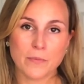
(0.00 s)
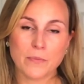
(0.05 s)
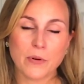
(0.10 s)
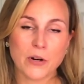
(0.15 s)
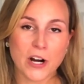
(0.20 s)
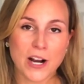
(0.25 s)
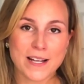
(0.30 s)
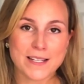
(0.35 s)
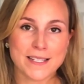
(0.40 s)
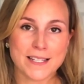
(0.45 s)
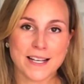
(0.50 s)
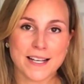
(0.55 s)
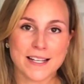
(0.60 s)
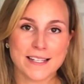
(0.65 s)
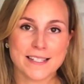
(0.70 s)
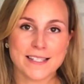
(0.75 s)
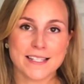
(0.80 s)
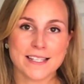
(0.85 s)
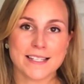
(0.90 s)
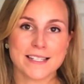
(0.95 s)
process
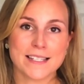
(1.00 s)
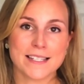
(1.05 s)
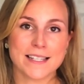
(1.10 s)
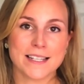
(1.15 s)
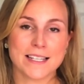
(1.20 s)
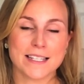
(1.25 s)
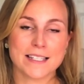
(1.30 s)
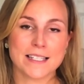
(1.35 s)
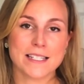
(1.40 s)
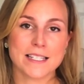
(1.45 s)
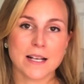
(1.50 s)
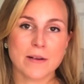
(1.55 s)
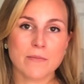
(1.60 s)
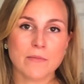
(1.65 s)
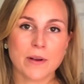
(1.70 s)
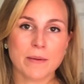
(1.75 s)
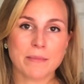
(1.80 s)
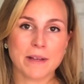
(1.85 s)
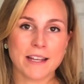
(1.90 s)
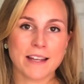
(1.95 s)
is that some
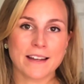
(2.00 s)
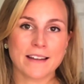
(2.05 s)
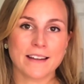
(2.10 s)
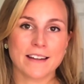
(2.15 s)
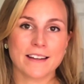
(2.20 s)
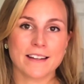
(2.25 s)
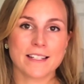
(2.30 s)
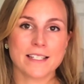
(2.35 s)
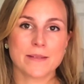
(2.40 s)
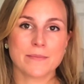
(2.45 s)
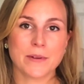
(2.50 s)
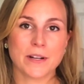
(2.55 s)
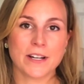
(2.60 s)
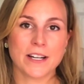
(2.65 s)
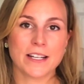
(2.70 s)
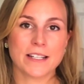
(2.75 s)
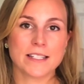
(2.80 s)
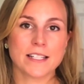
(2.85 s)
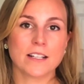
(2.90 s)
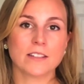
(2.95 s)
women
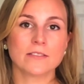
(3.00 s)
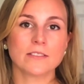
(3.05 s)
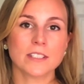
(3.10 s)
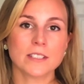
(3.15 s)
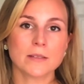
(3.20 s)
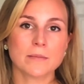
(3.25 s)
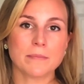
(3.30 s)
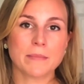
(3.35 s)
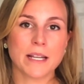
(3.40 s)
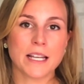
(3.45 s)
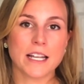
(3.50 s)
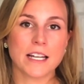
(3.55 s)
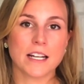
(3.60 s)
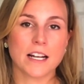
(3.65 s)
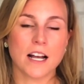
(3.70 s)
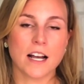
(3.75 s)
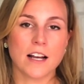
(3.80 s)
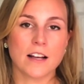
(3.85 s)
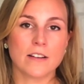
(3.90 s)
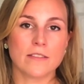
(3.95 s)
experience a little bit
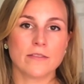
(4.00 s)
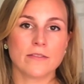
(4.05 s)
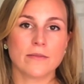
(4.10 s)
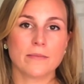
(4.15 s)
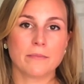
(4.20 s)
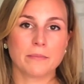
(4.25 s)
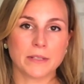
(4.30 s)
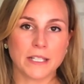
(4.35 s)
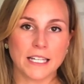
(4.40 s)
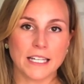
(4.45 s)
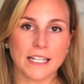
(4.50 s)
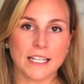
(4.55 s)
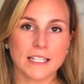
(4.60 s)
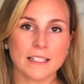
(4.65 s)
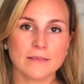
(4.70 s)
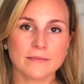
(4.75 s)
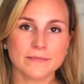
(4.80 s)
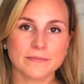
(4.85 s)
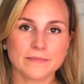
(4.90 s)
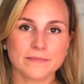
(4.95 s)
of
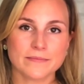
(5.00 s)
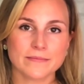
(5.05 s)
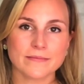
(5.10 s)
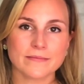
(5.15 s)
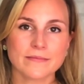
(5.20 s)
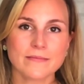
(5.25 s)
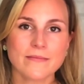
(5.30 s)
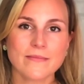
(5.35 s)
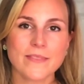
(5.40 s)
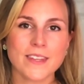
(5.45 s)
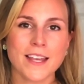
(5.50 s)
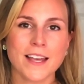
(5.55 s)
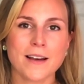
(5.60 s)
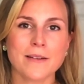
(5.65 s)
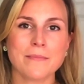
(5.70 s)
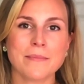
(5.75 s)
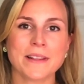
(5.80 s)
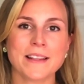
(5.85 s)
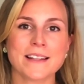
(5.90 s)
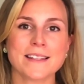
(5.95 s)
bleeding,
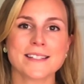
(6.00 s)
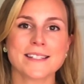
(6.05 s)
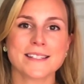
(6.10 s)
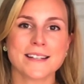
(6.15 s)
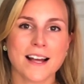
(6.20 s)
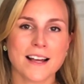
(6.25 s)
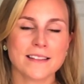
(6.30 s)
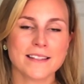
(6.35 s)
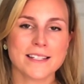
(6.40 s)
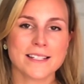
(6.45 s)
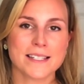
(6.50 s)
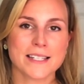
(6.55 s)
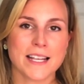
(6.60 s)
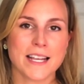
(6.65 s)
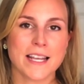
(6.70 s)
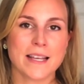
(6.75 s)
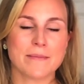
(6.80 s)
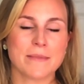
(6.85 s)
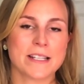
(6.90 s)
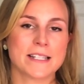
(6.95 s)
but that's not the
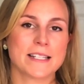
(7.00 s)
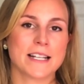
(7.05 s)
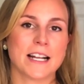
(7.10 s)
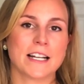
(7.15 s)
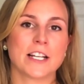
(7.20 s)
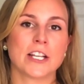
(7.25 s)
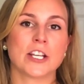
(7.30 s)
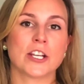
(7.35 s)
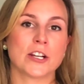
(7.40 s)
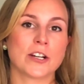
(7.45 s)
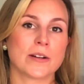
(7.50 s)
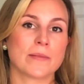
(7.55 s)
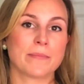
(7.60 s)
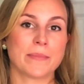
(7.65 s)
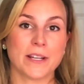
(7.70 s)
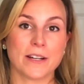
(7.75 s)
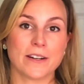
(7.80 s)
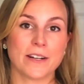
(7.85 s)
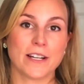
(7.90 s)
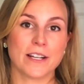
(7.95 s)
same as getting your
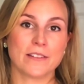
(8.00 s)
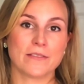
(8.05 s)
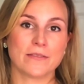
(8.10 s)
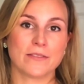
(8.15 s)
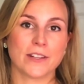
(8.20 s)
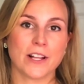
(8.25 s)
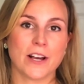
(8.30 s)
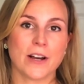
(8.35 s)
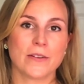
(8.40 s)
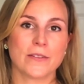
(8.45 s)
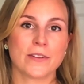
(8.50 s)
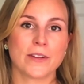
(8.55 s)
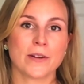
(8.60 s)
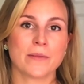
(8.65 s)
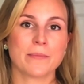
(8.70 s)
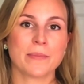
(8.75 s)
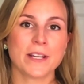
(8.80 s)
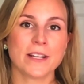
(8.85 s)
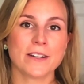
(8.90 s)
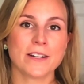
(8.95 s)
period flow. Your
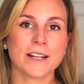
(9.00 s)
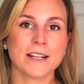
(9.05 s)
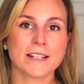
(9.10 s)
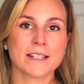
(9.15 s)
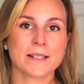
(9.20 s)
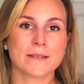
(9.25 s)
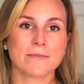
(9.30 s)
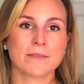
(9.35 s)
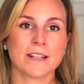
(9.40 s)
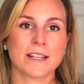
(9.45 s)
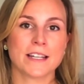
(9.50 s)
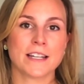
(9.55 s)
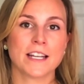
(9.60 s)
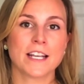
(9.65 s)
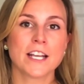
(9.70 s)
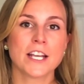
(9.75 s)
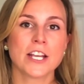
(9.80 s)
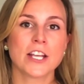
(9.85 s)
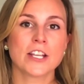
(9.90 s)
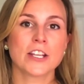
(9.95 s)
period is when
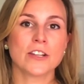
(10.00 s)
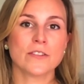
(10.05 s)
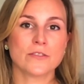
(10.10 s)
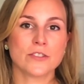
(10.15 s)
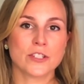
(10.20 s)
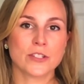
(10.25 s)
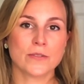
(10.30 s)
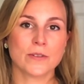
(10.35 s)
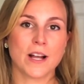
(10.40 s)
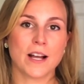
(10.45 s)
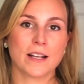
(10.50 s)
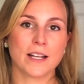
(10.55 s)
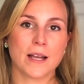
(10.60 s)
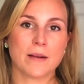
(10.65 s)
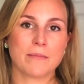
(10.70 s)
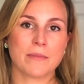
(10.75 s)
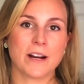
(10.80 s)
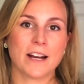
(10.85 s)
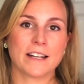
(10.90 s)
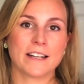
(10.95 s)
you do not
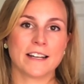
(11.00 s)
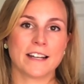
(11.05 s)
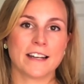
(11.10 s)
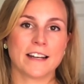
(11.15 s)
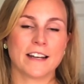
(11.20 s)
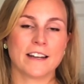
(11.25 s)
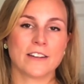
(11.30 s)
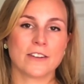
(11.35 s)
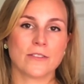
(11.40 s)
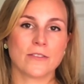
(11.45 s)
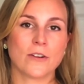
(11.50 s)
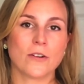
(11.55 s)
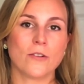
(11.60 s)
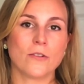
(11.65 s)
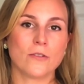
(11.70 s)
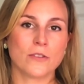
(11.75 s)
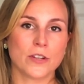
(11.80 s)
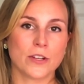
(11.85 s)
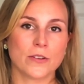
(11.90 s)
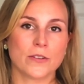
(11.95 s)
get pregnant and your
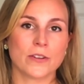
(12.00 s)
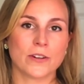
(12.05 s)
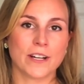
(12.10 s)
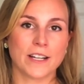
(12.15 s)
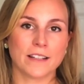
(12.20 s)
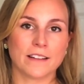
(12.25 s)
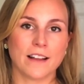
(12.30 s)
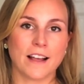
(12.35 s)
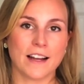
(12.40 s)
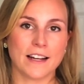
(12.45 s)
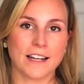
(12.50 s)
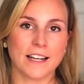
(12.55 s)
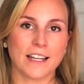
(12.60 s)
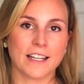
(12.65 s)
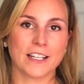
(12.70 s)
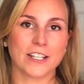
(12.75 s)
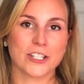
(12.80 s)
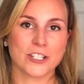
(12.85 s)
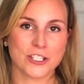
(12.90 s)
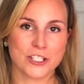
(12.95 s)
whole uterine lining
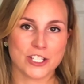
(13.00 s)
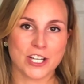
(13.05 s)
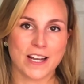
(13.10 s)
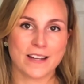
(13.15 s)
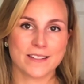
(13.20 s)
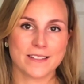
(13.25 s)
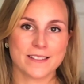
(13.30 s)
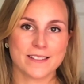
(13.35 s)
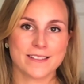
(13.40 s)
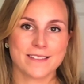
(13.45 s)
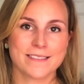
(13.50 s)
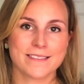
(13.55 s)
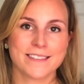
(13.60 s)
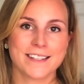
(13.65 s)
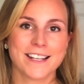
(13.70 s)
sheds.